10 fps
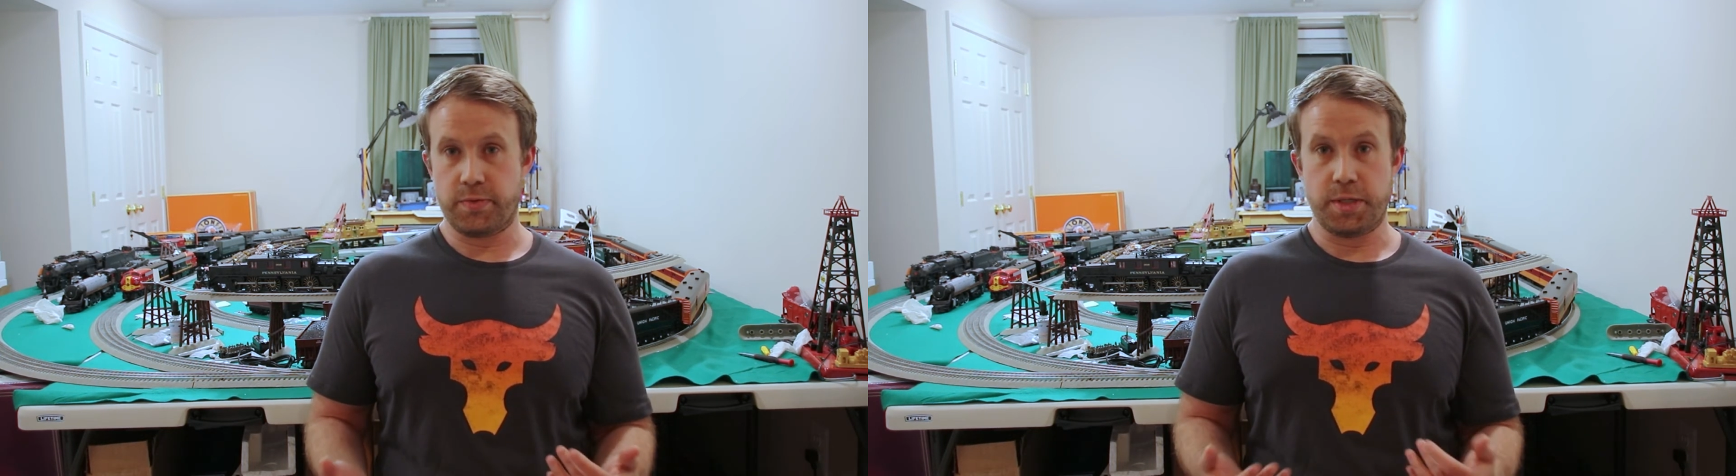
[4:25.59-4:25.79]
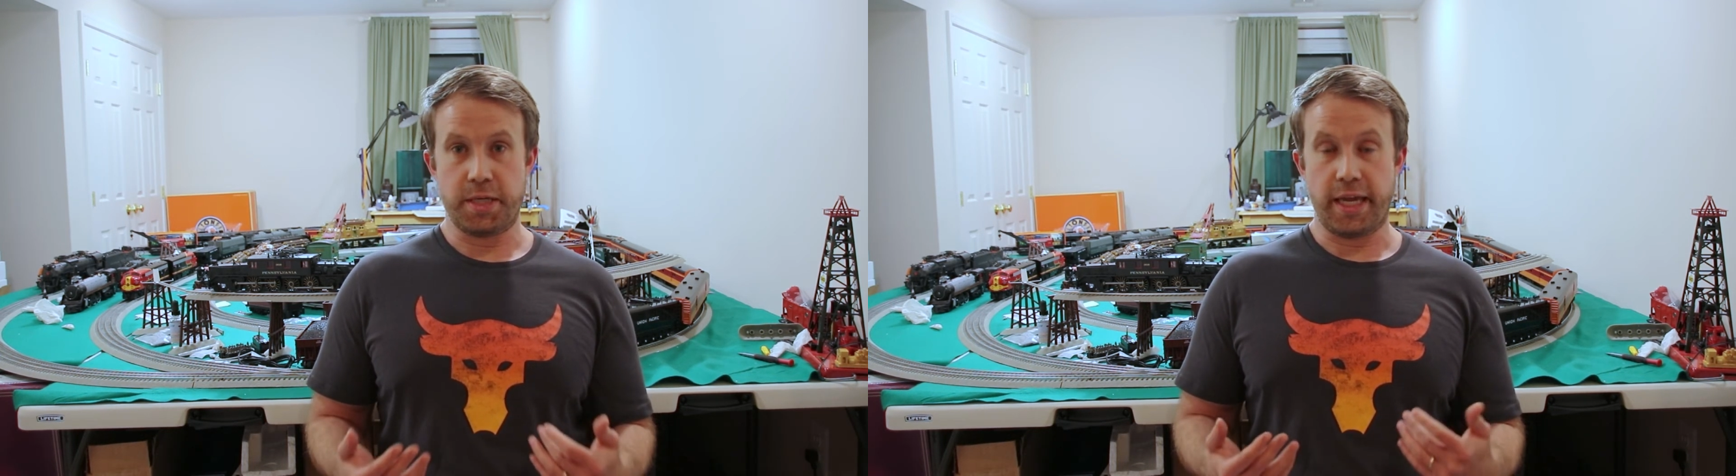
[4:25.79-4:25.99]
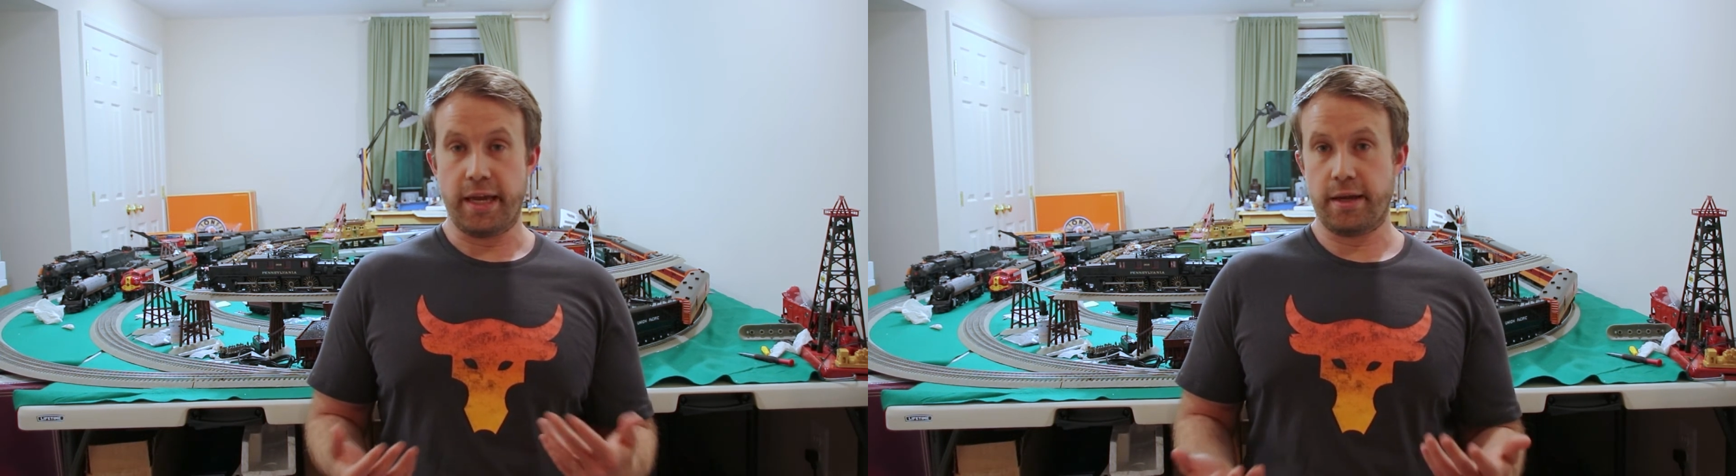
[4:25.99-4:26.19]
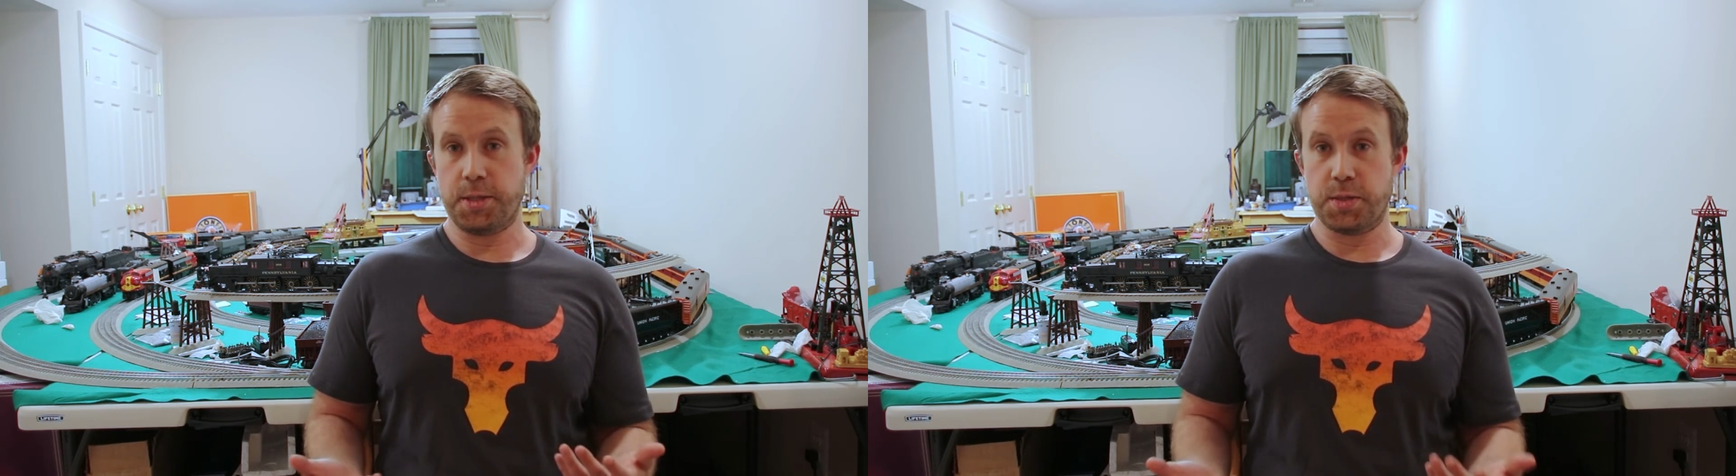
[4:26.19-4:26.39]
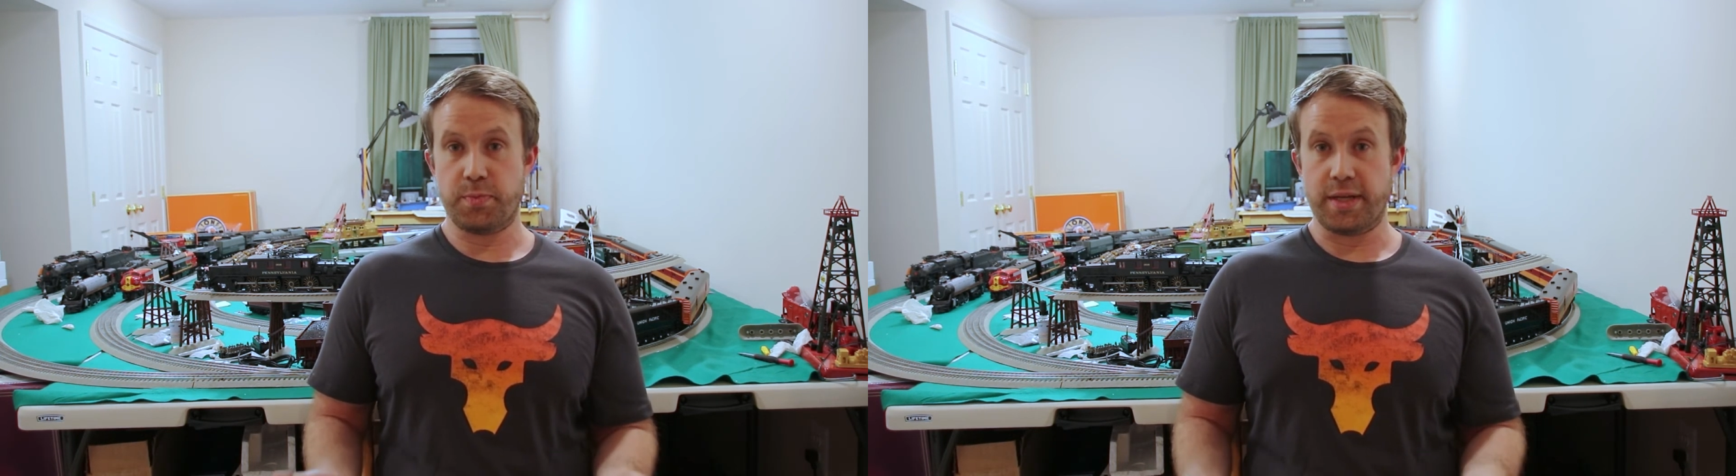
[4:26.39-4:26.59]
reaching
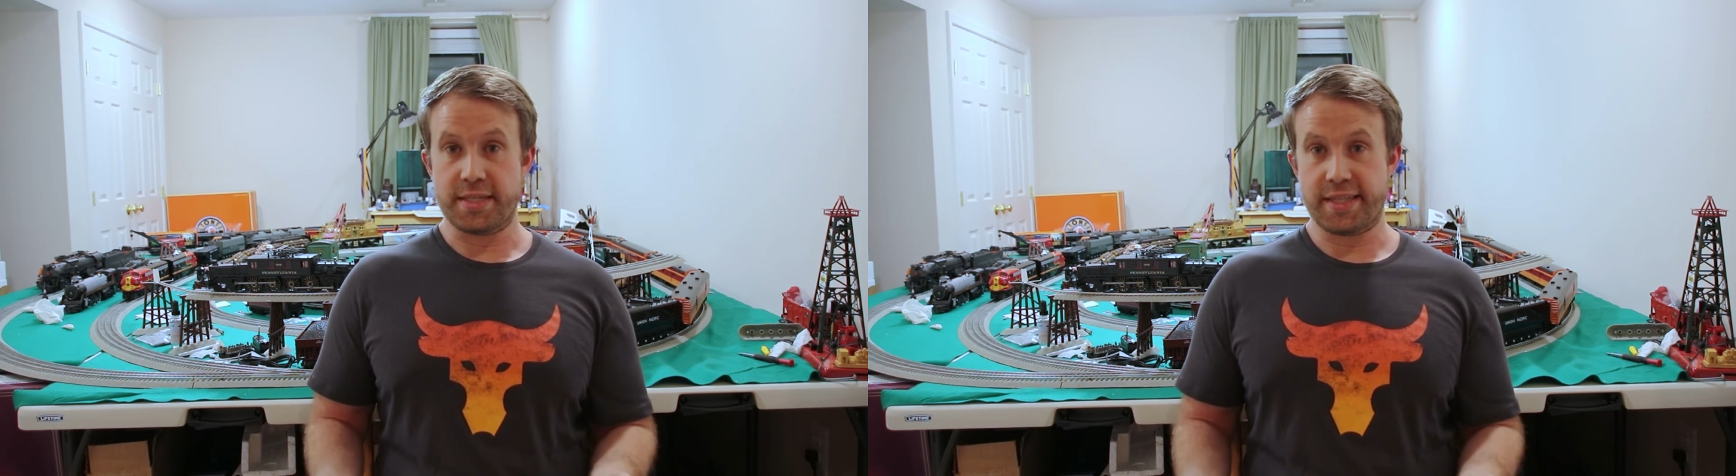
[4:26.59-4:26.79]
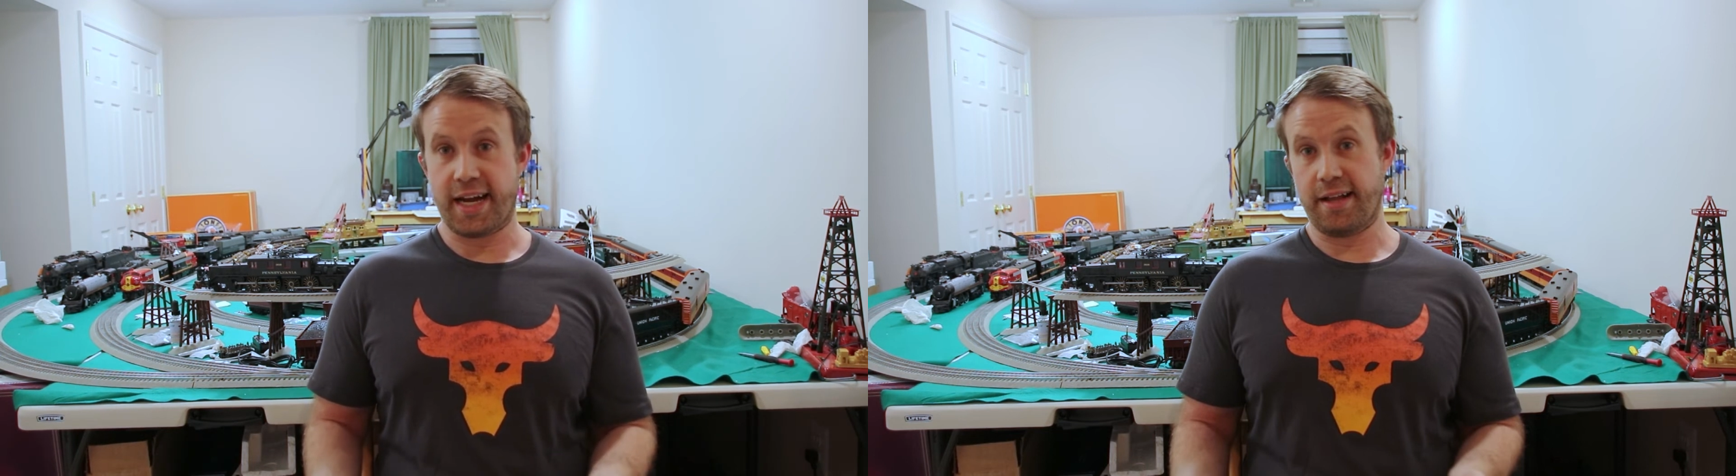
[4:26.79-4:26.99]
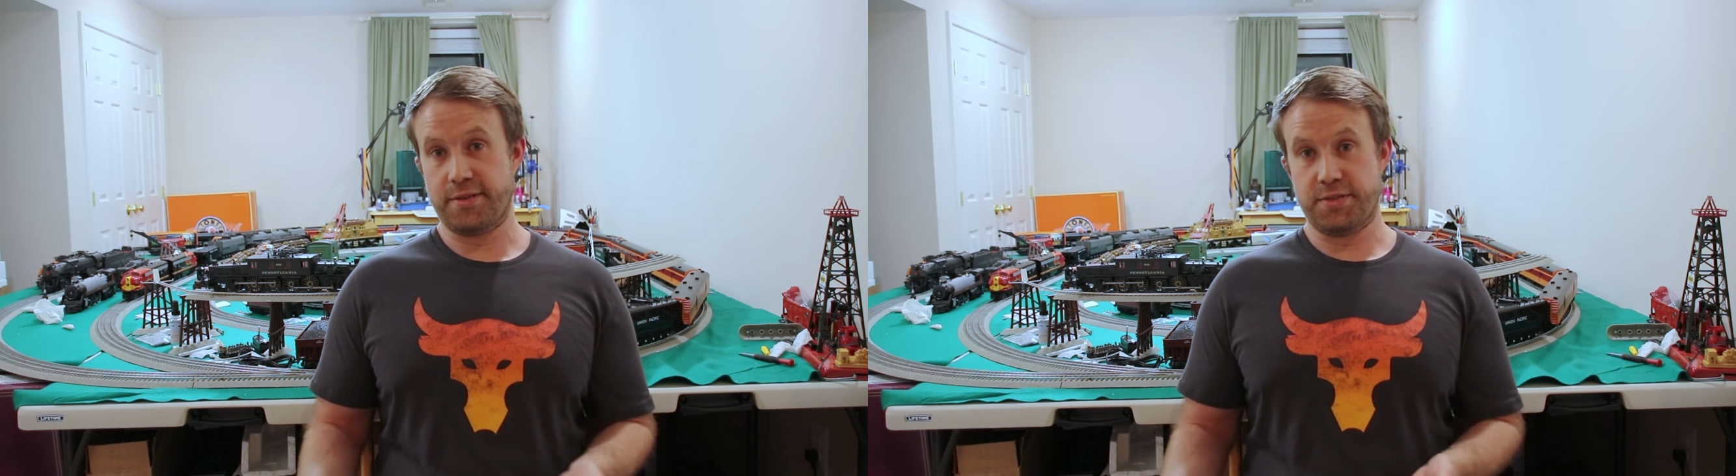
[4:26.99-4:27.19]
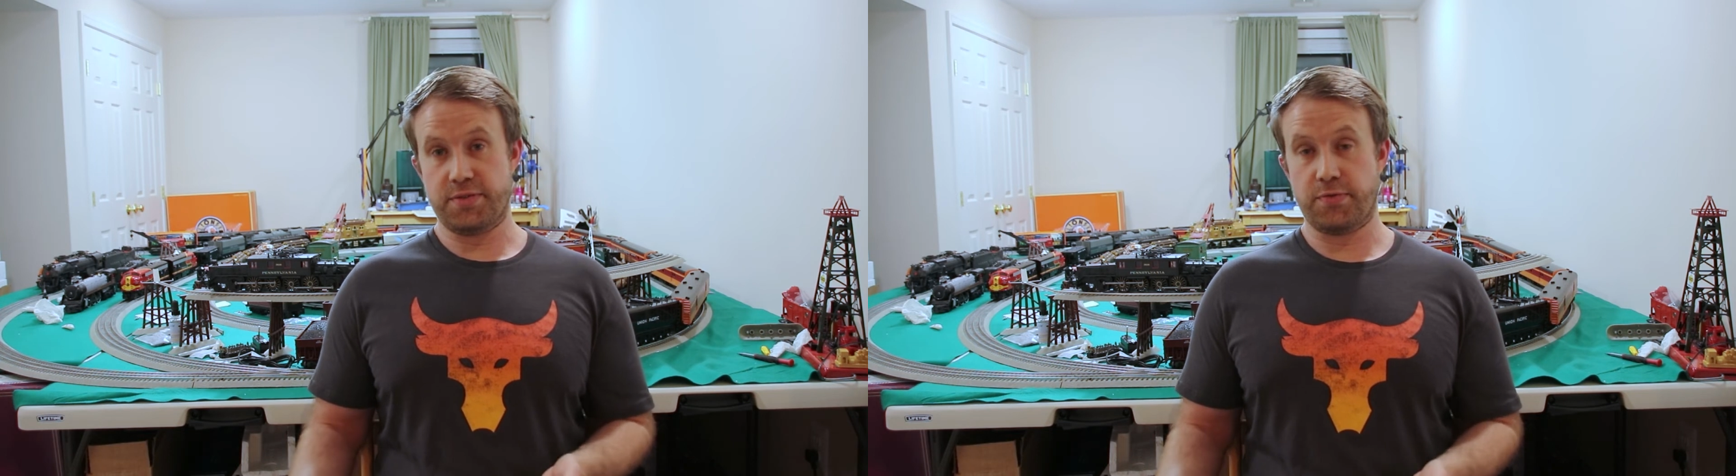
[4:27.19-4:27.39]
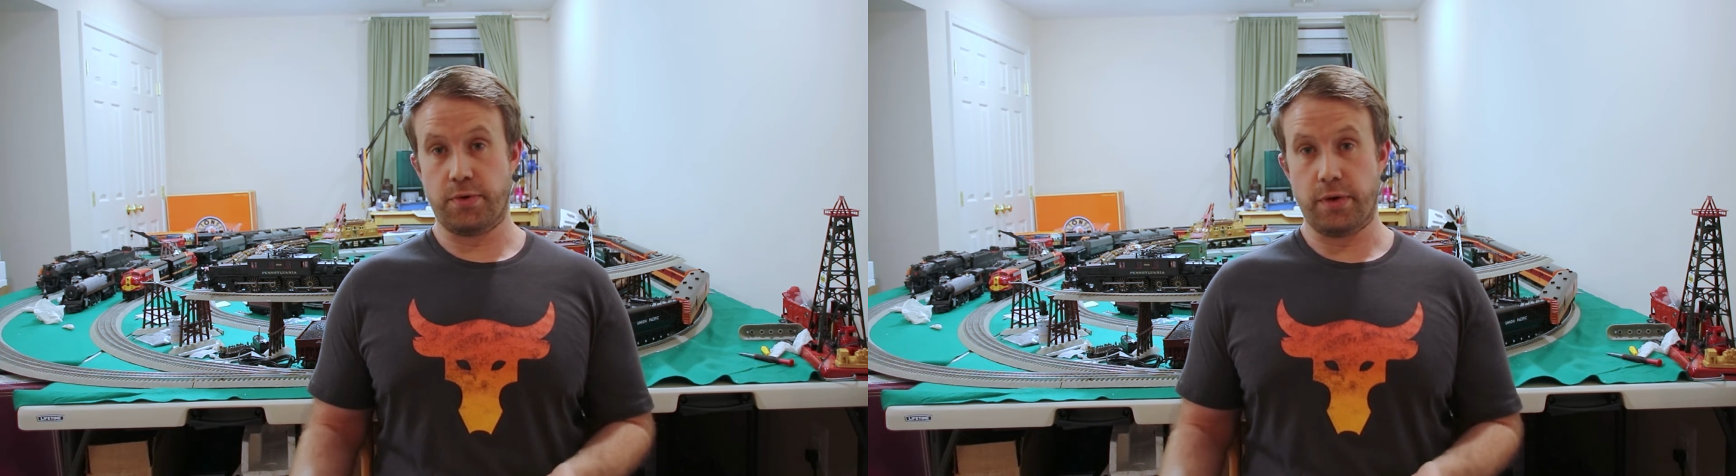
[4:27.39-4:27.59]
$800+
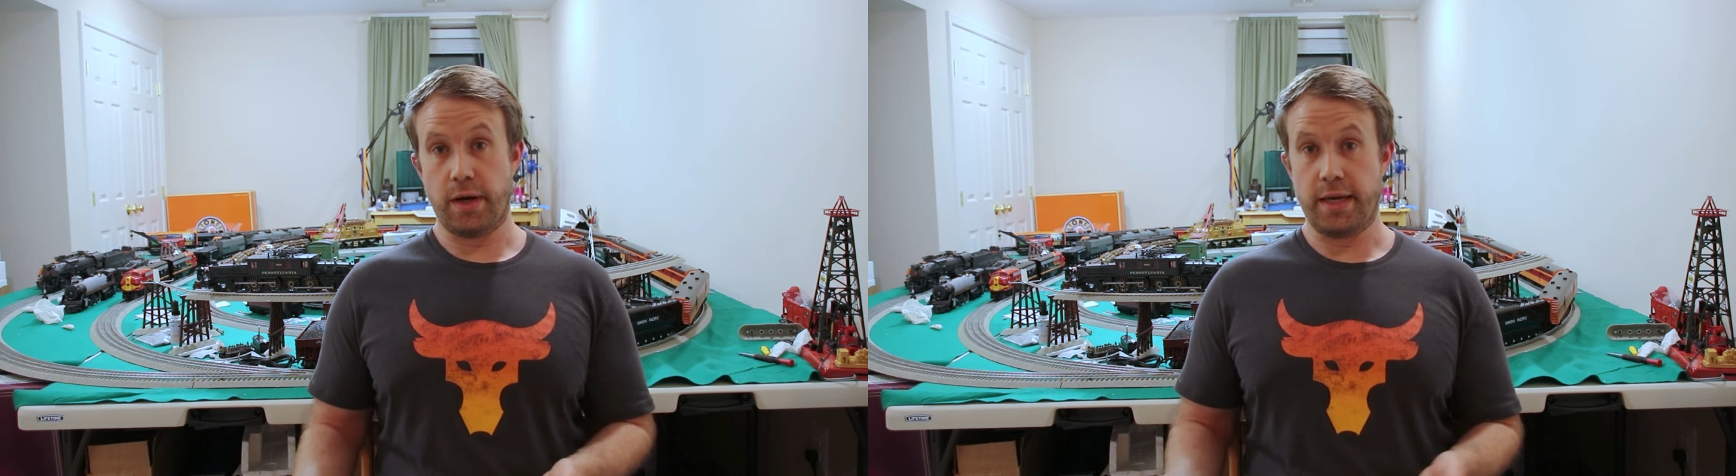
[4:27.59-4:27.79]
for